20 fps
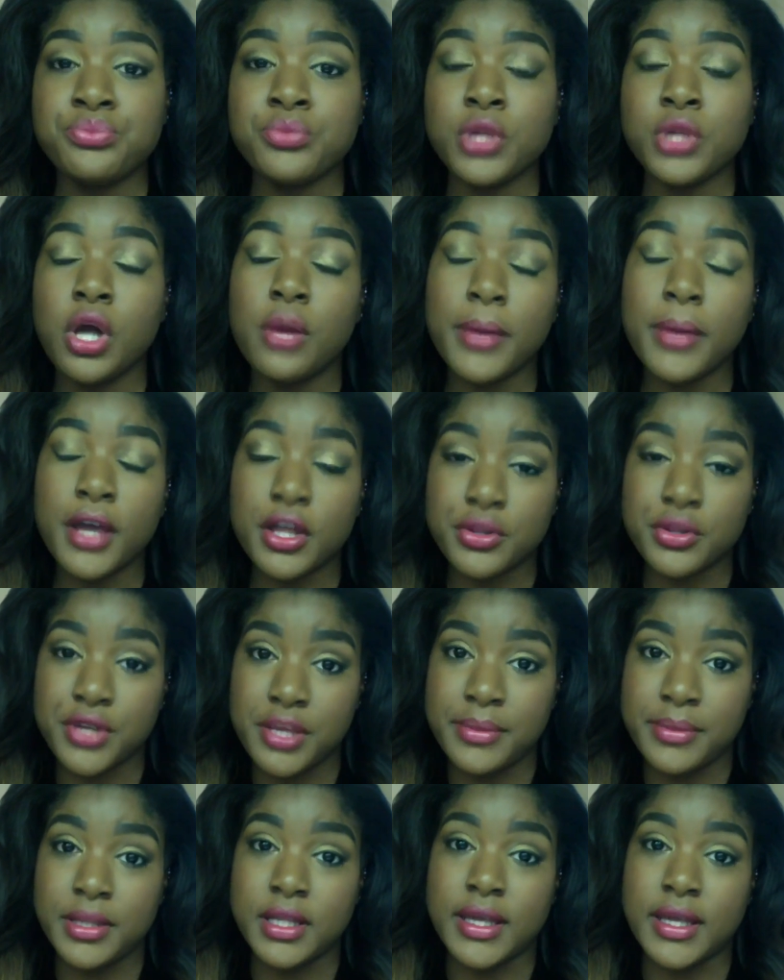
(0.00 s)
my other
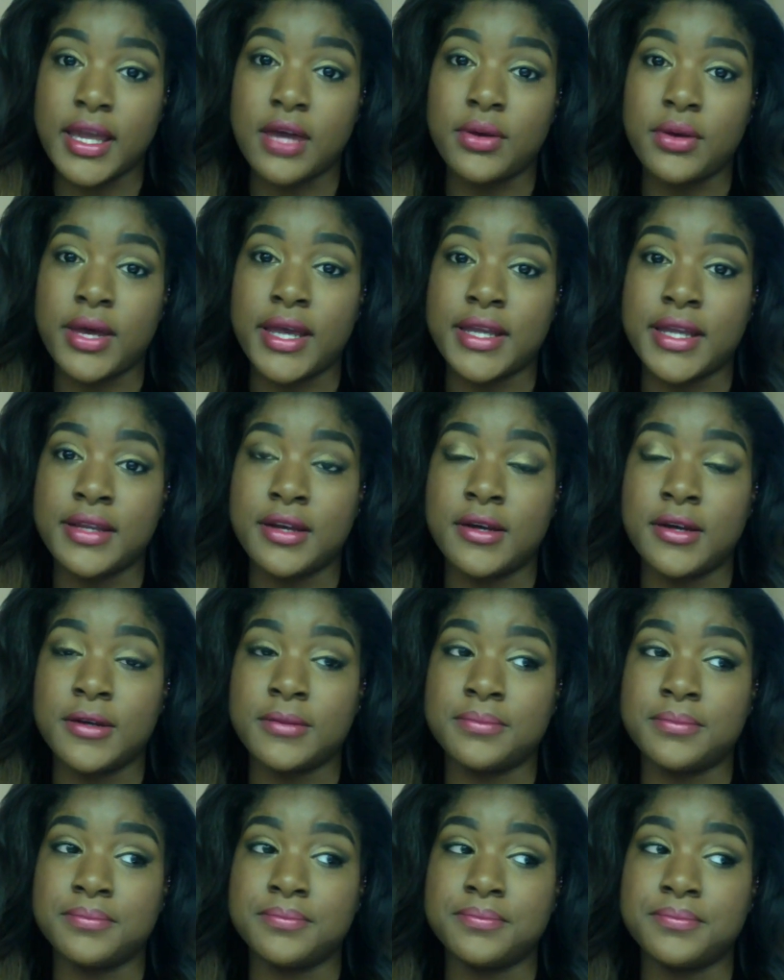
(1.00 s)
email account, I
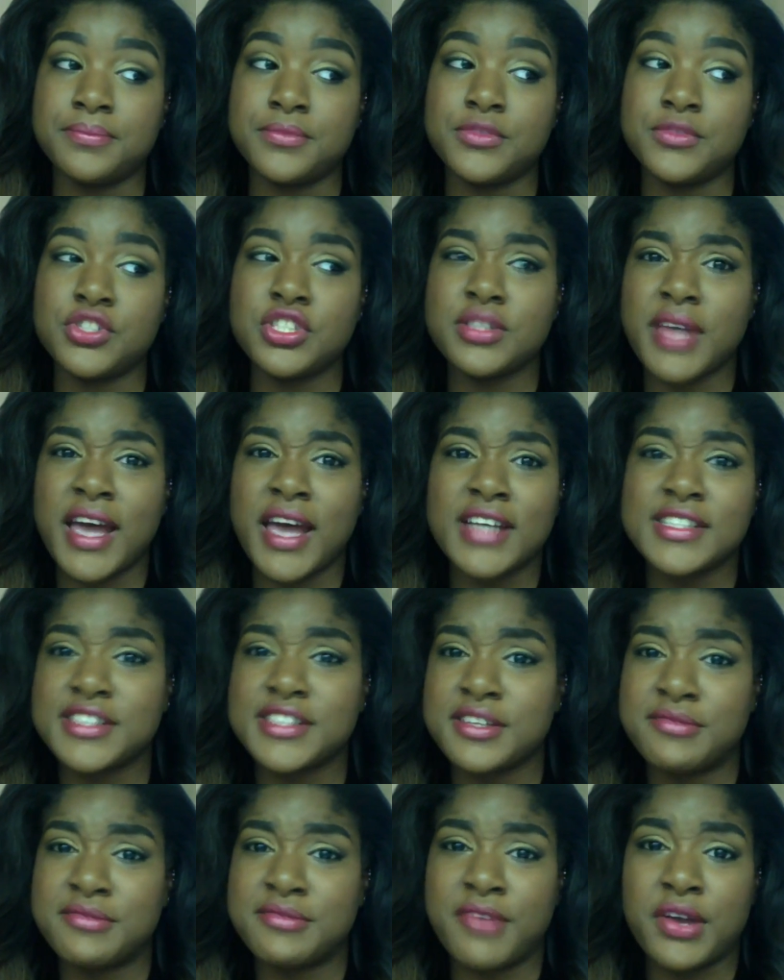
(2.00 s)
just asked
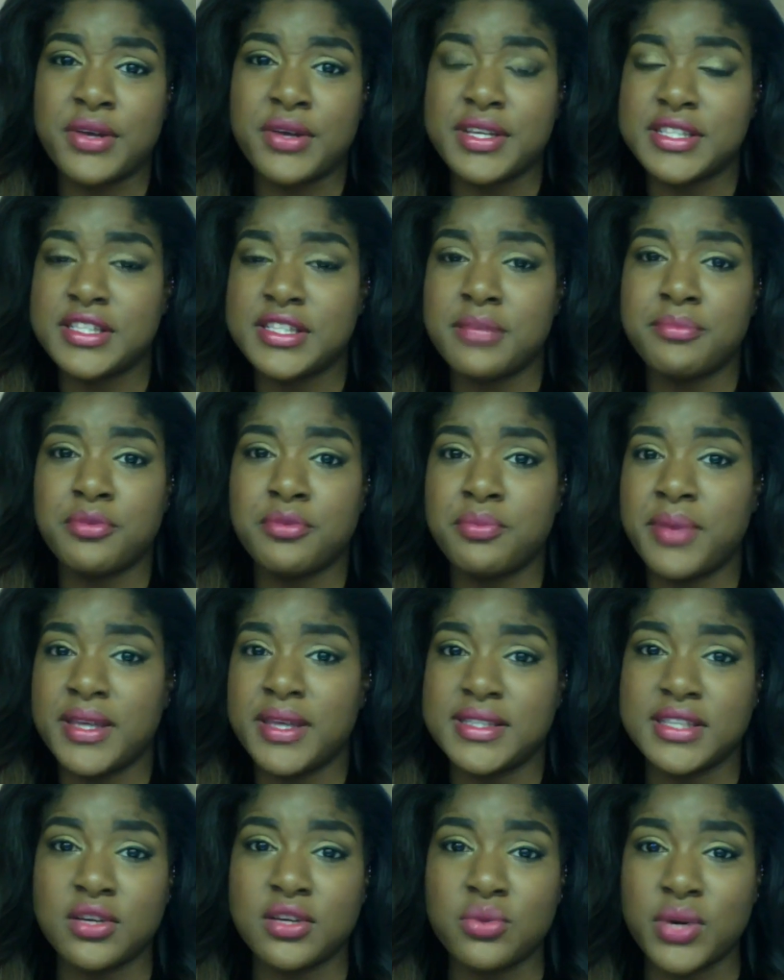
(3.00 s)
a very simple,
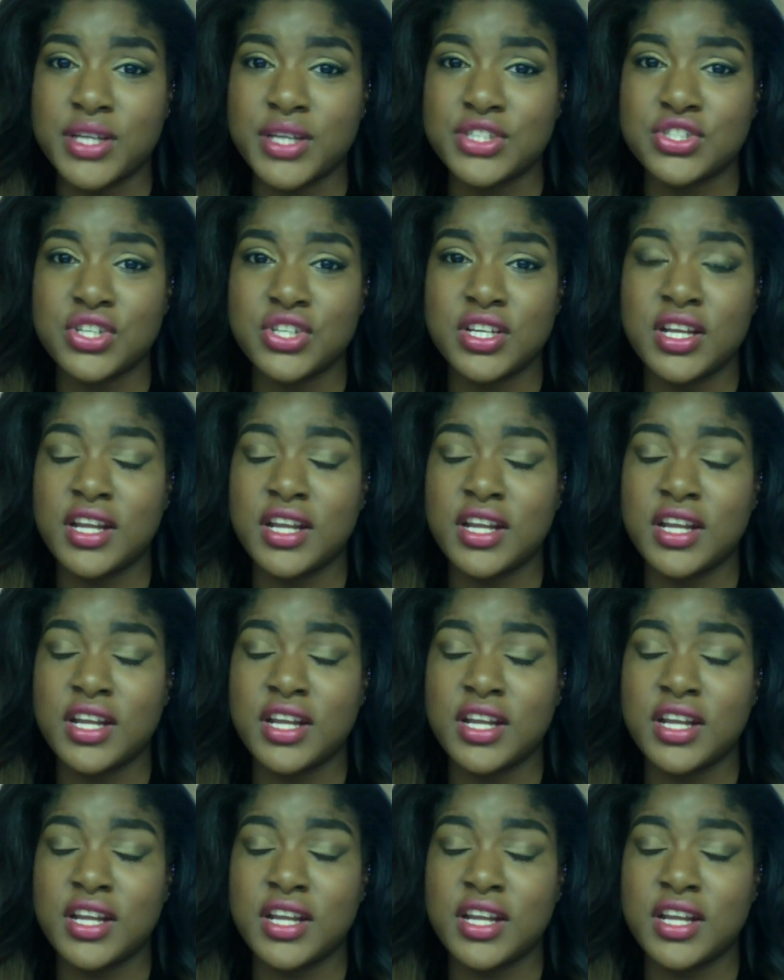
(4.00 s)
basic question.